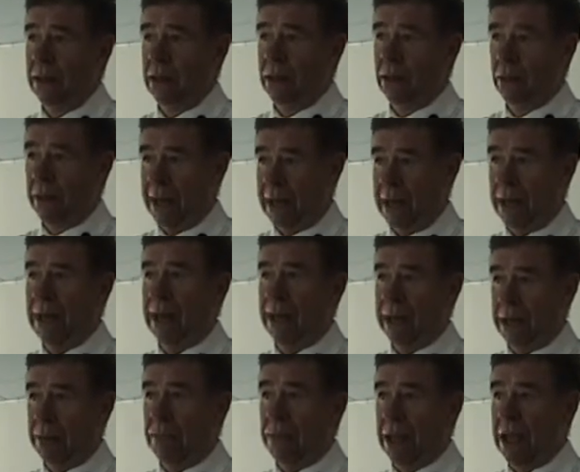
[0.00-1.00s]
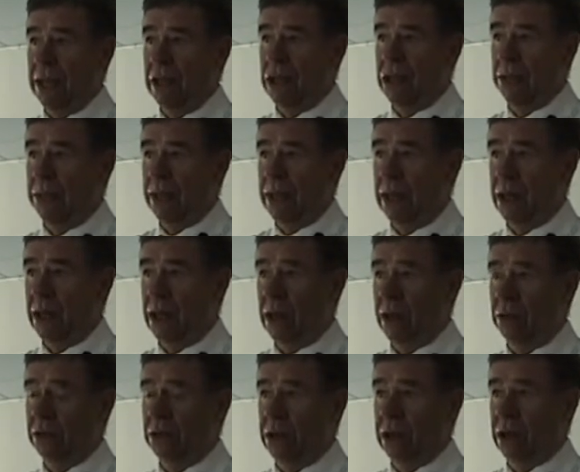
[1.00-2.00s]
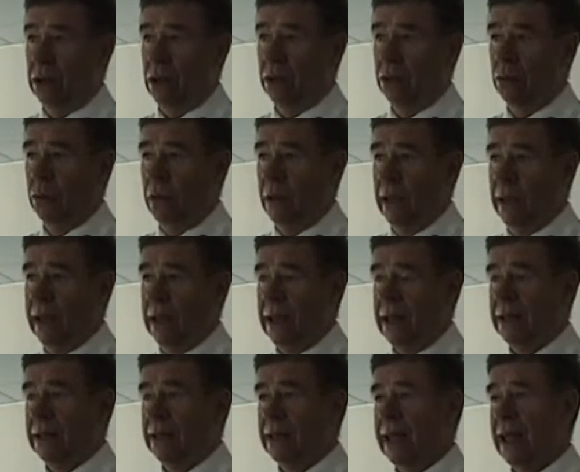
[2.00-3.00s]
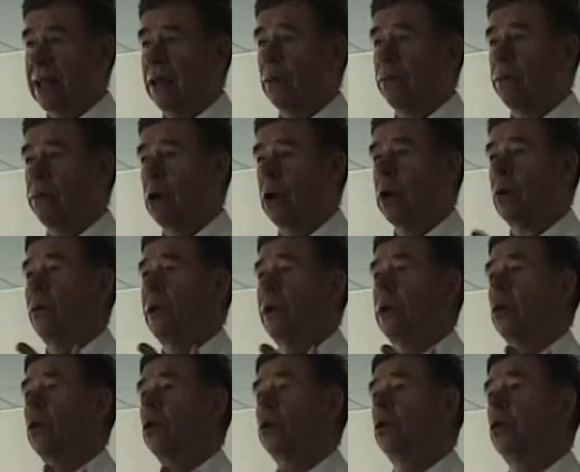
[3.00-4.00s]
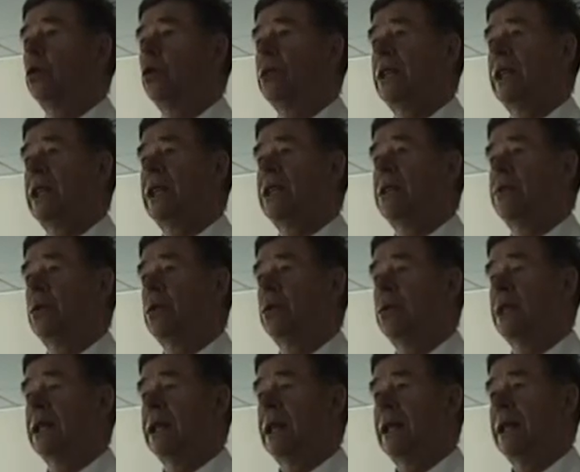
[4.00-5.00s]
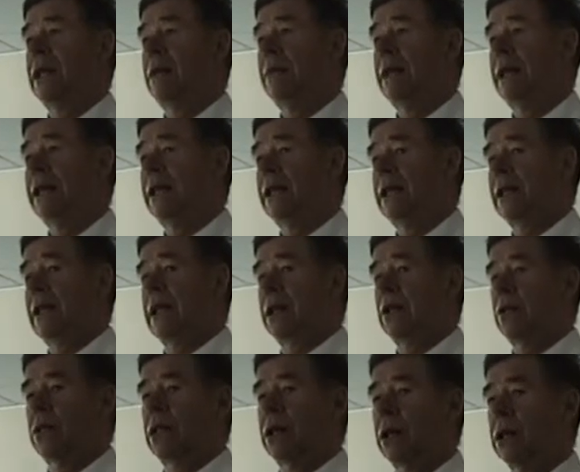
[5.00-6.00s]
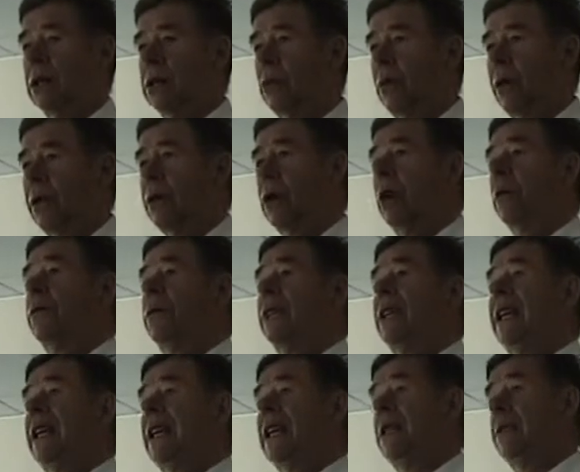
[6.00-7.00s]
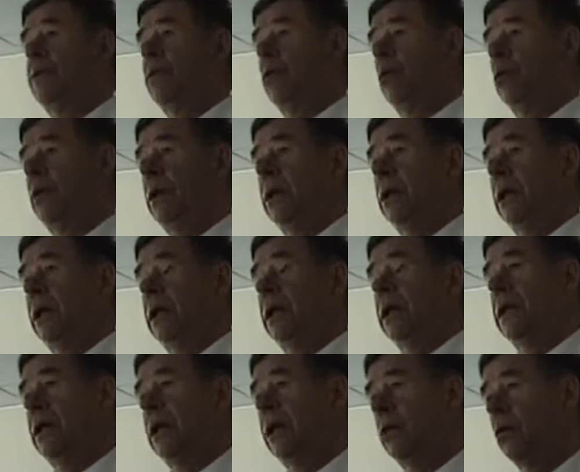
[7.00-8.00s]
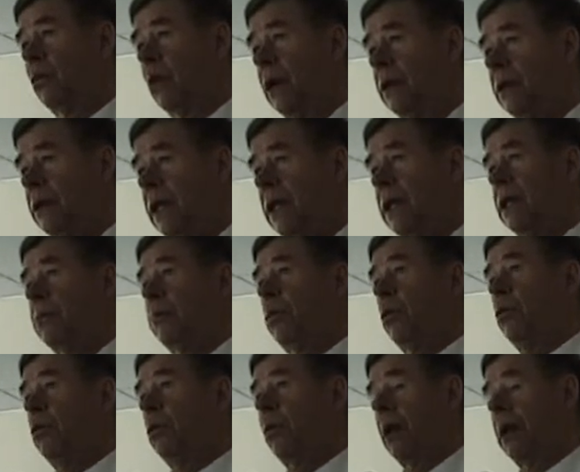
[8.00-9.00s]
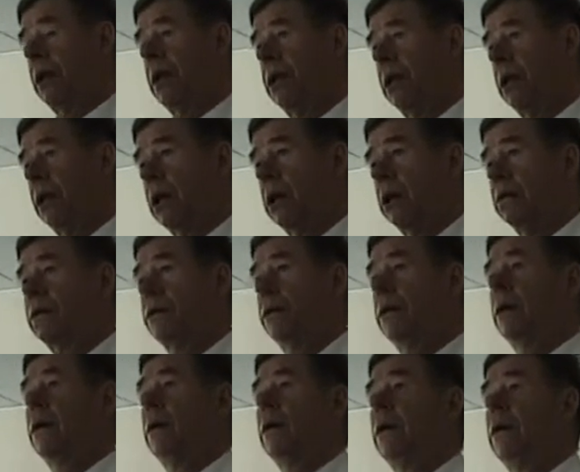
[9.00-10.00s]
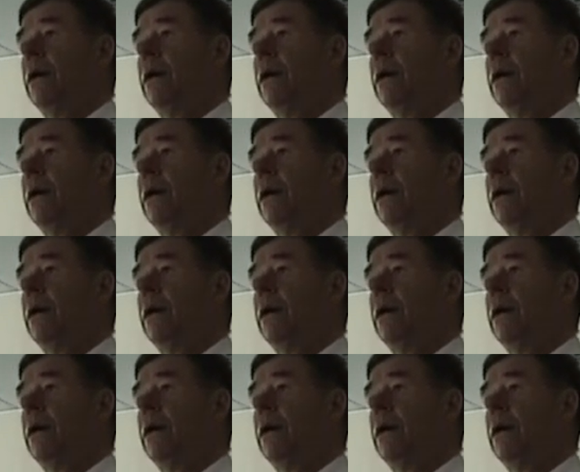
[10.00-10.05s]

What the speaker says: You make an adaptation period that you, instead of going on 2 teaspoons a day, immediately you start with half a teaspoon, and then you 1 teaspoon, 1.5.